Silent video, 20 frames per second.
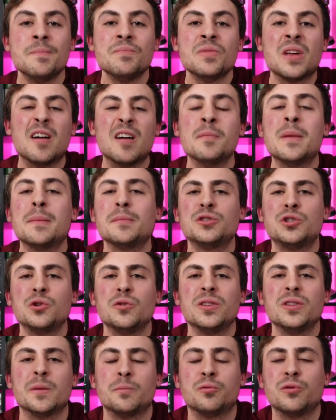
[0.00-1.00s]
I remember
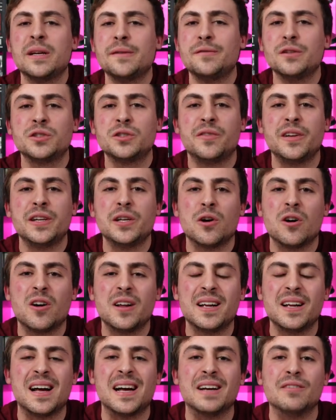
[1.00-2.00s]
doing the previews video on
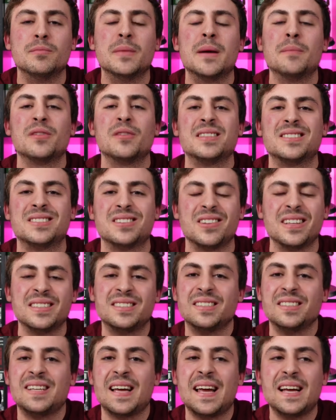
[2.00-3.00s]
it. I remember the
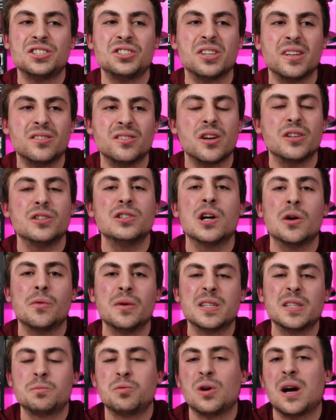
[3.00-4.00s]
solicitation. I thought, you know what,
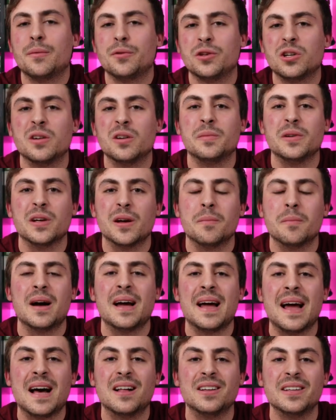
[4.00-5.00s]
it's probably going to be up my
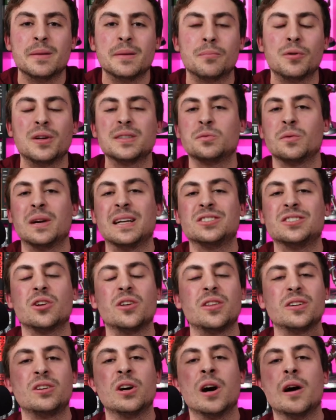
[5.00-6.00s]
alley. And plus, when I saw
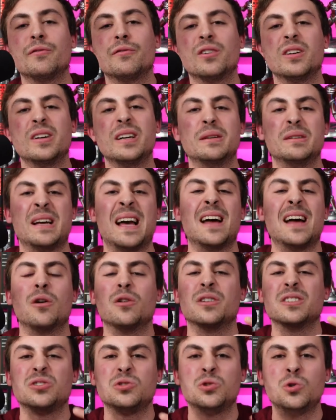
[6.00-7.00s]
the cover and it had all
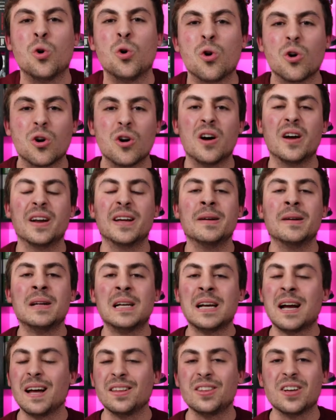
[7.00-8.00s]
this gore on it,
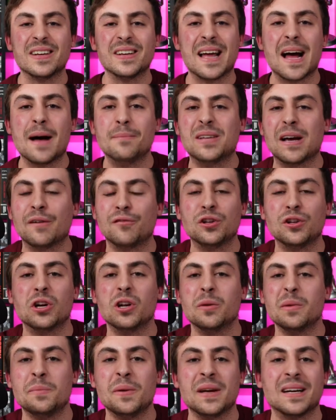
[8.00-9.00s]
I thought, yeah, I'm definitely going to
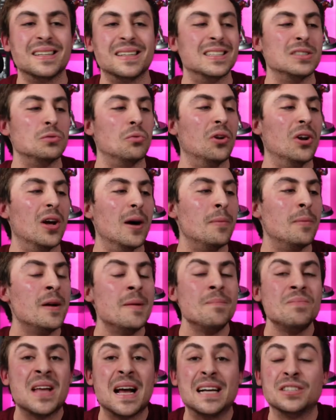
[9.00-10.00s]
be picking this one up.
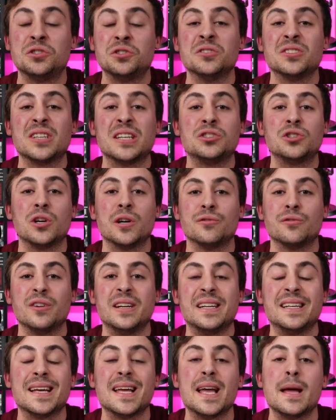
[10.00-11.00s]
As soon as I started
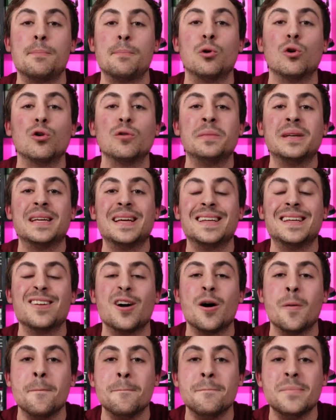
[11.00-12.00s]
reading it, it pulled me in
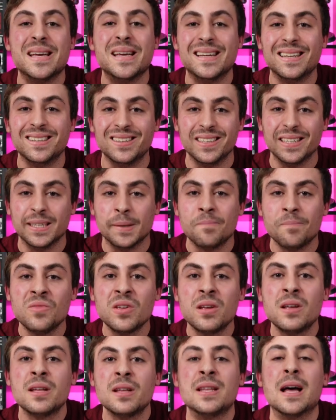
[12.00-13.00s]
immediately.
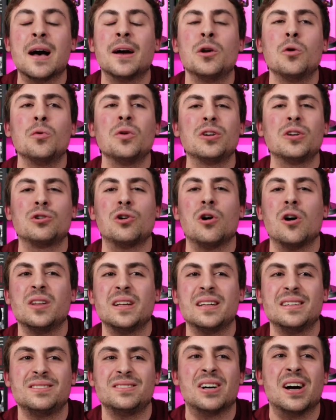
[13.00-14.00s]
Now, I don't want to call it
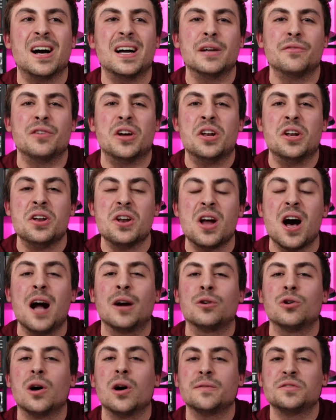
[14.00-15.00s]
kind of a
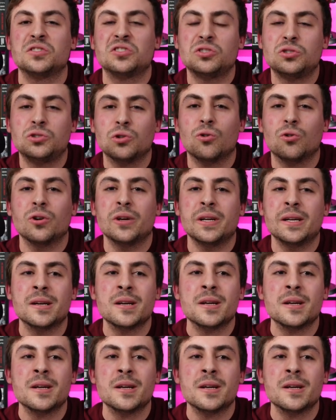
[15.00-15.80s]
knockoff story,